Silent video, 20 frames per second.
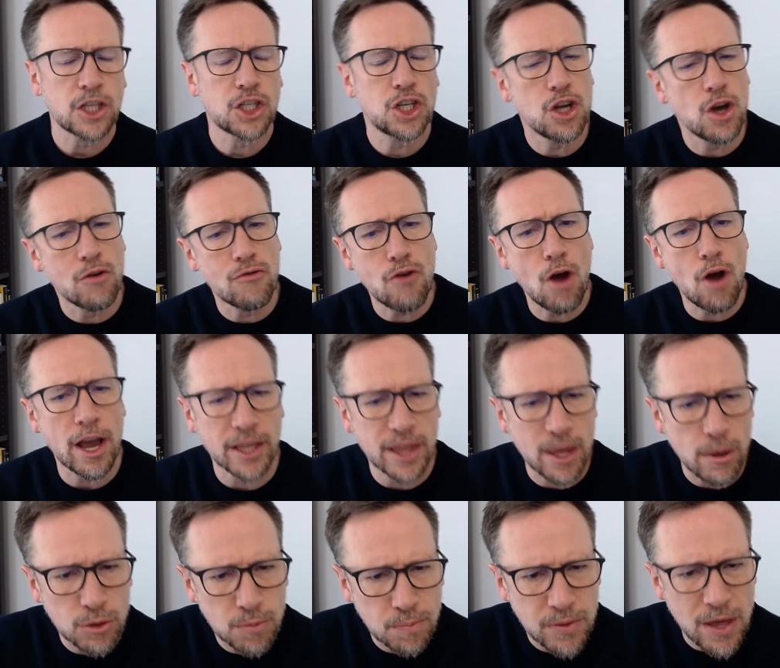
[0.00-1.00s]
Actually, gold you're did. Right. There
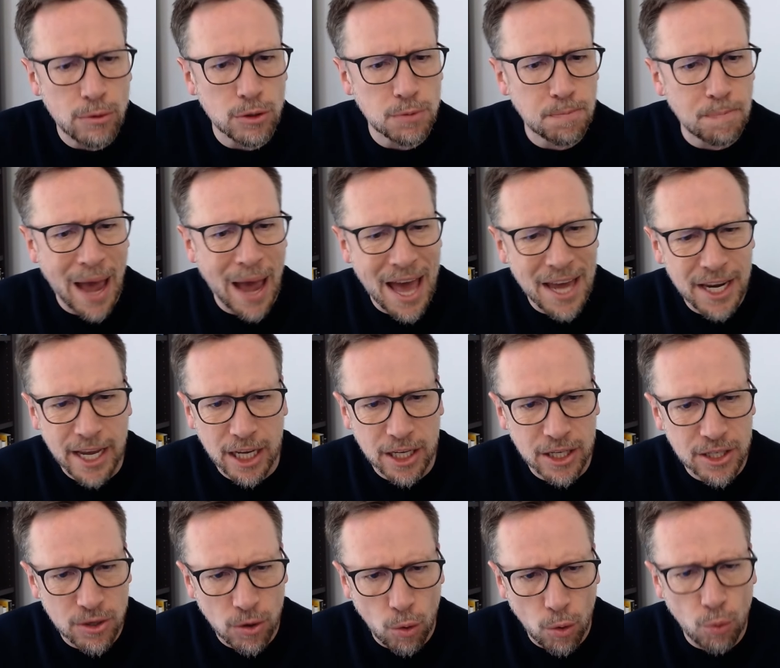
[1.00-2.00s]
was there was
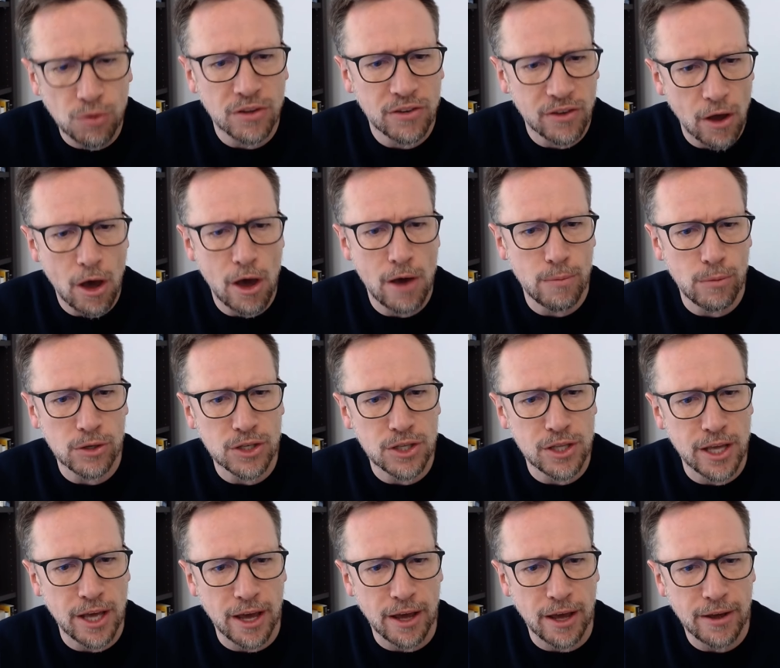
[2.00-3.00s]
panics all the time, wasn't
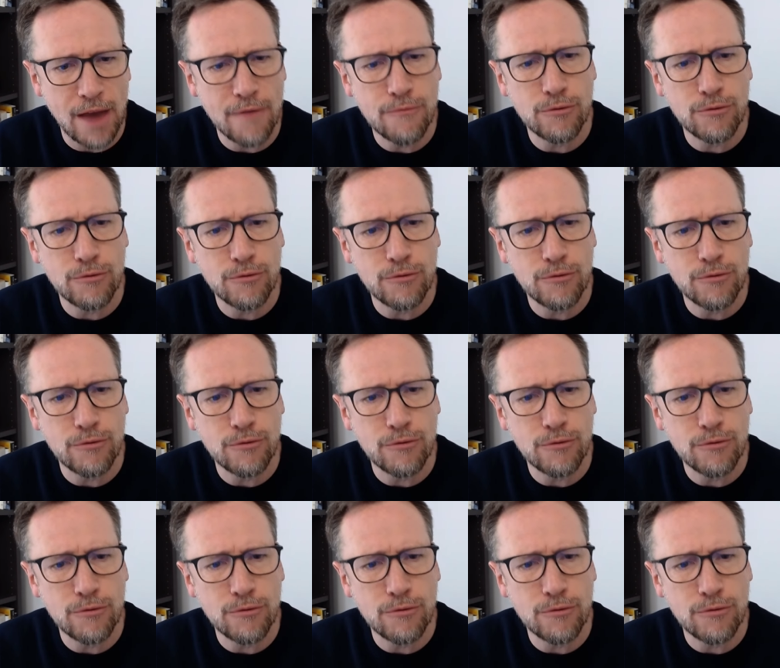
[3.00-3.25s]
there? Every